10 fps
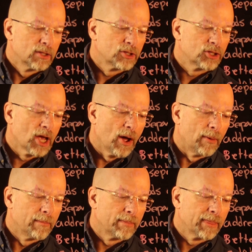
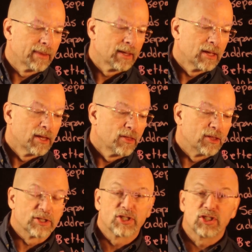so
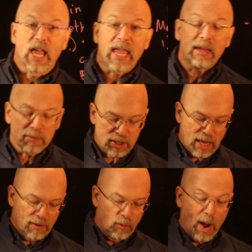the same
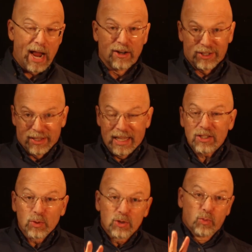set of wires, and
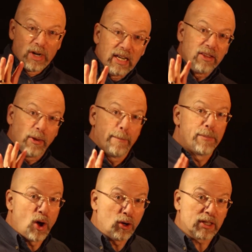this was really the
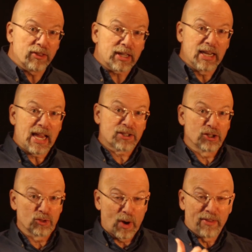bulk of the
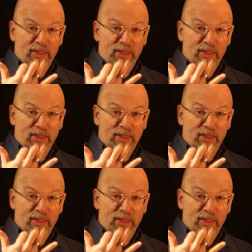connections, right?